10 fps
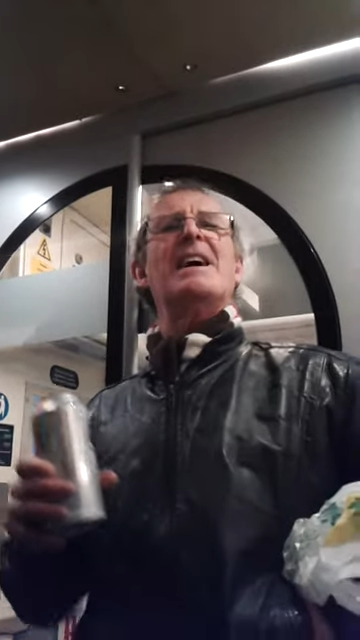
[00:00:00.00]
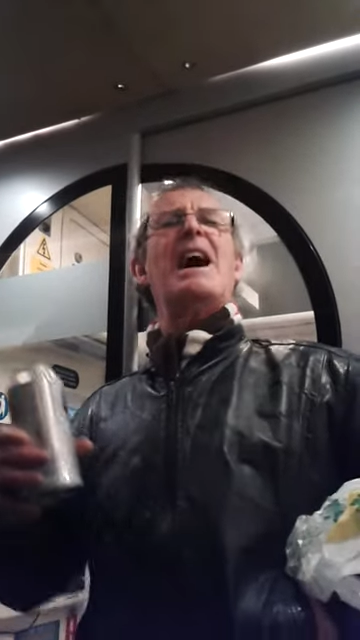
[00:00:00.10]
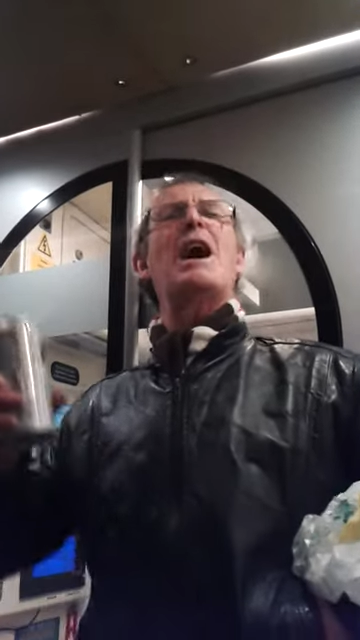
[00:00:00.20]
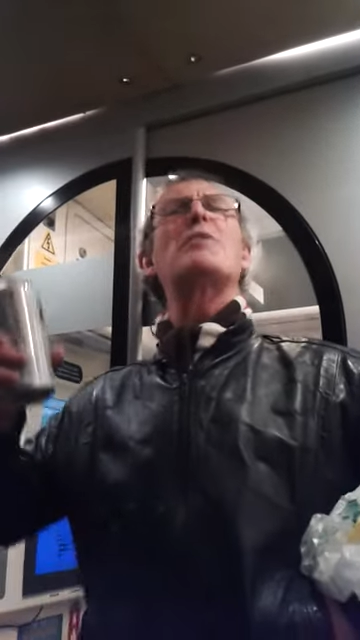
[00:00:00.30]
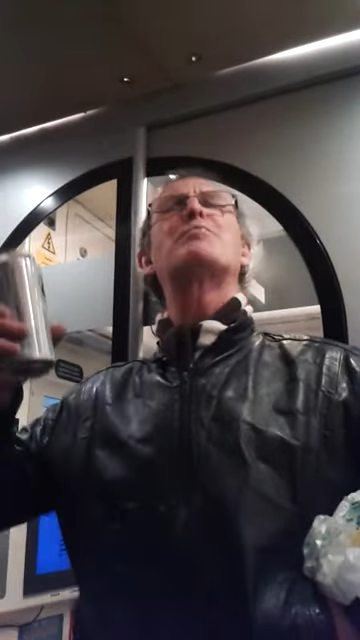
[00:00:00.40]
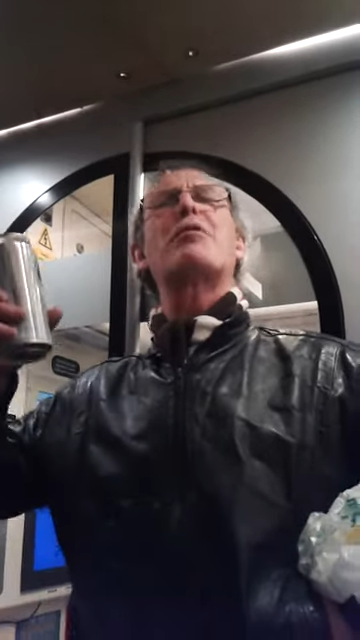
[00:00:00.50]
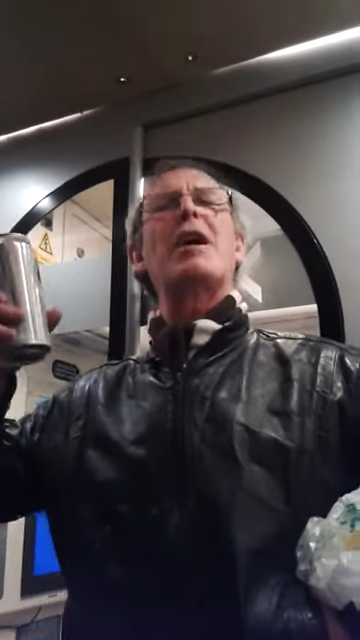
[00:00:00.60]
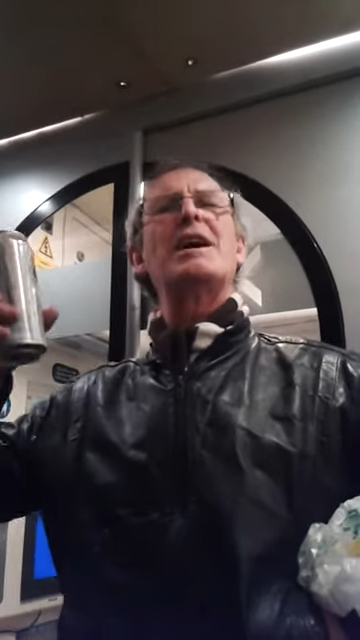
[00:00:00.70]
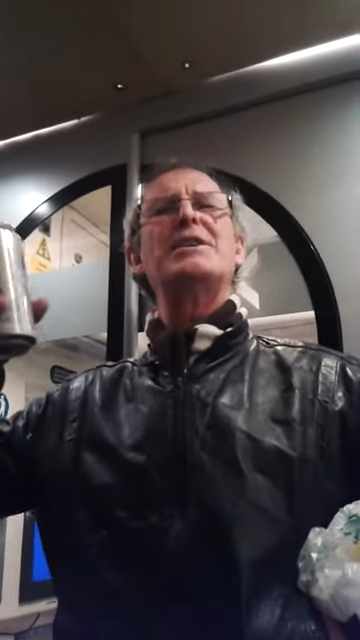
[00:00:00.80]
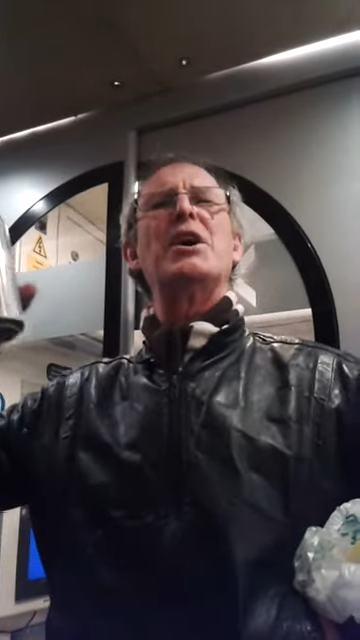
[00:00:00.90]
our
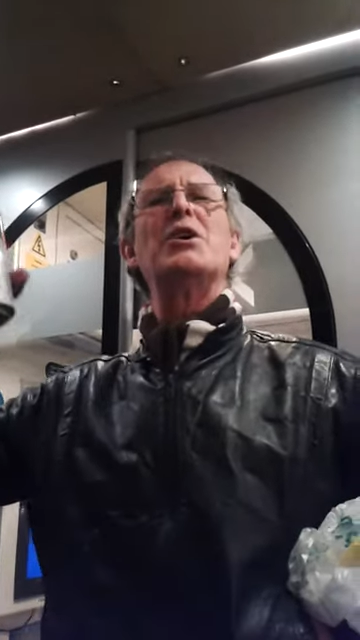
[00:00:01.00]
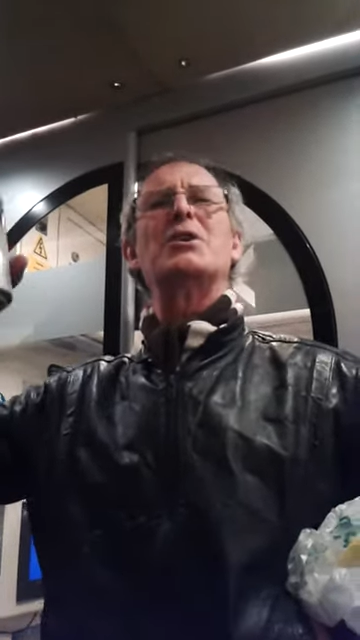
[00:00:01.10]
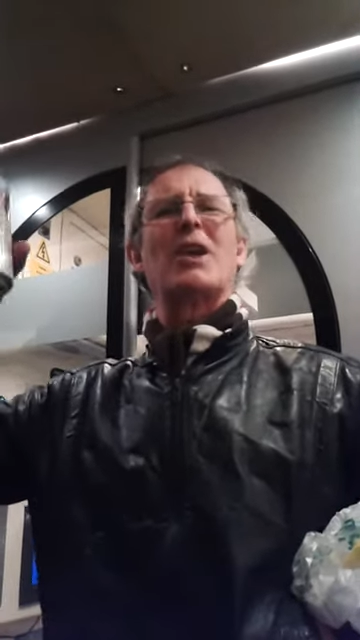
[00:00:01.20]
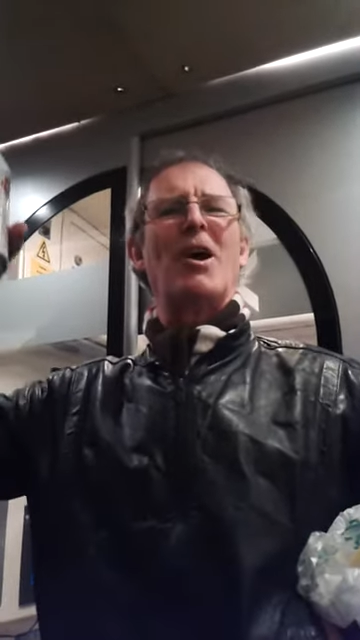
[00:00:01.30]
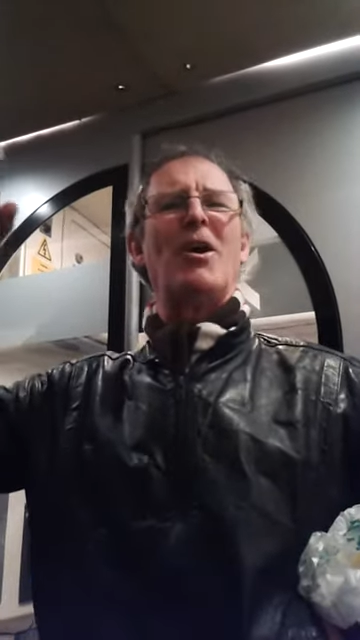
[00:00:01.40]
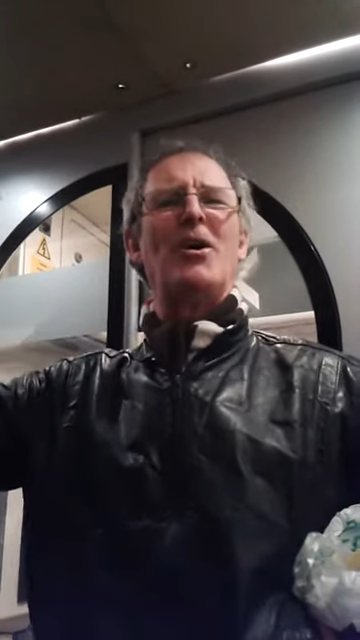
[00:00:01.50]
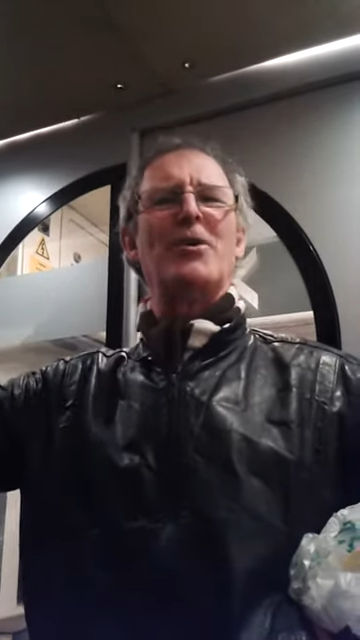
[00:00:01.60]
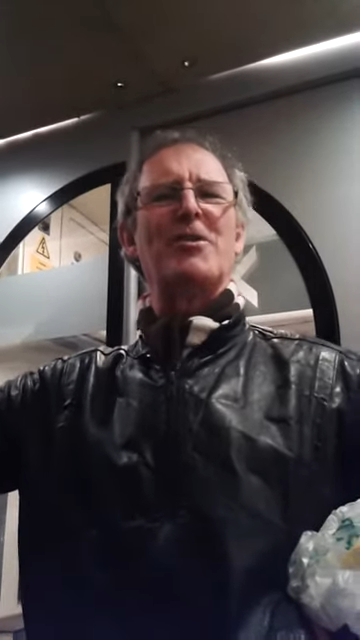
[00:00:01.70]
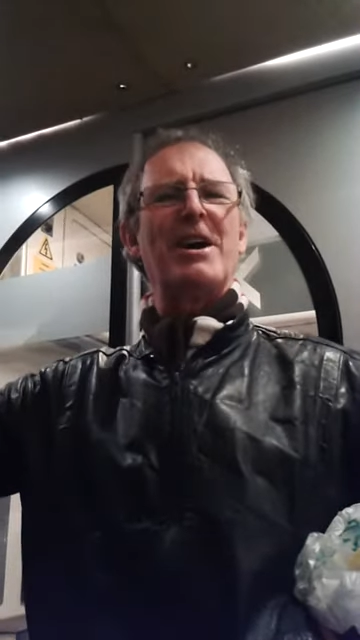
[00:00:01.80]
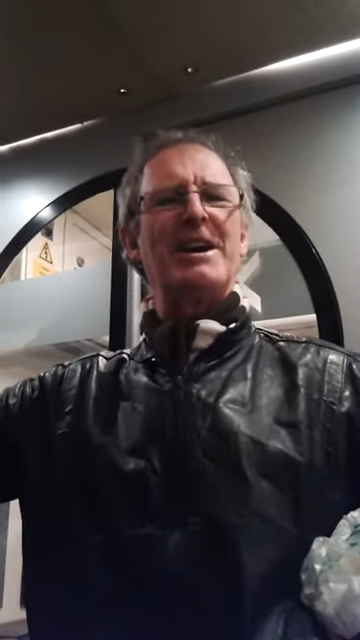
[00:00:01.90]
pride and
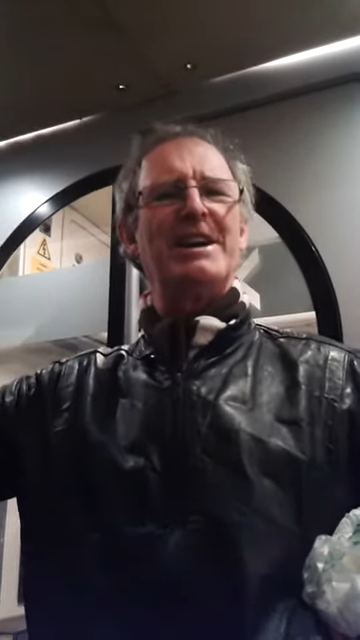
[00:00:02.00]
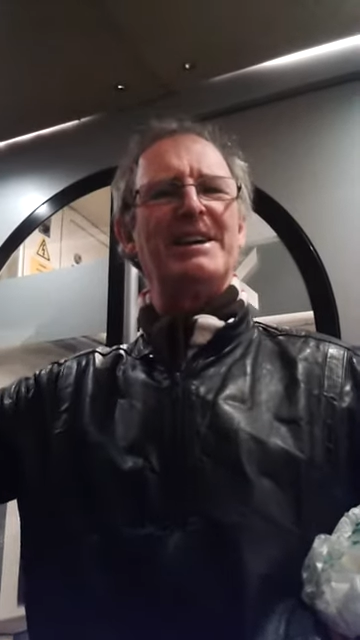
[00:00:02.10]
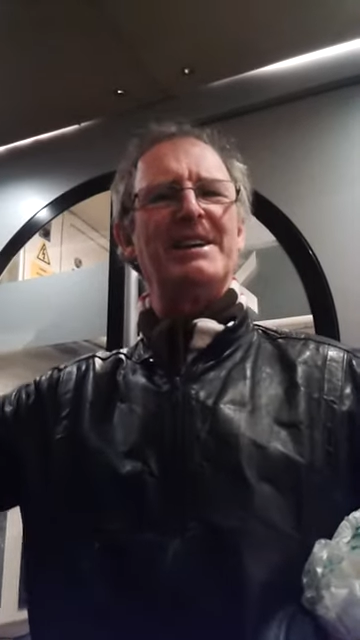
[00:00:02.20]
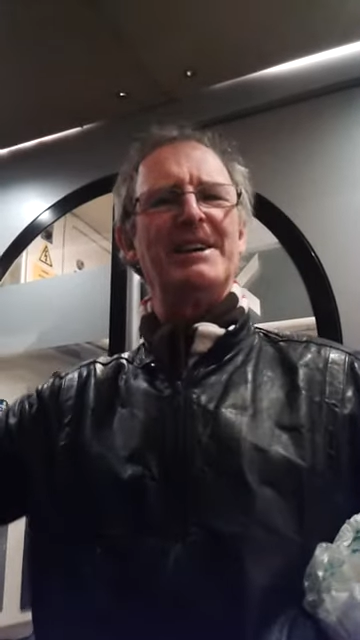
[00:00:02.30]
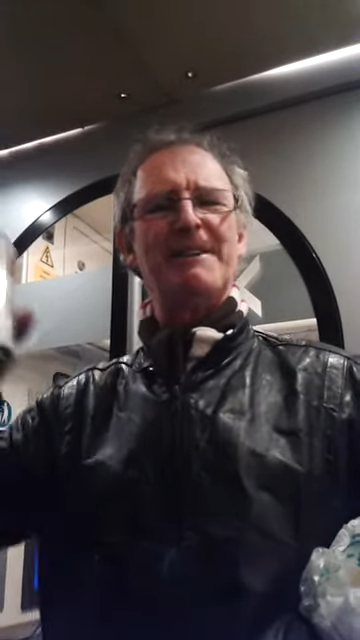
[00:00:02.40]
glory.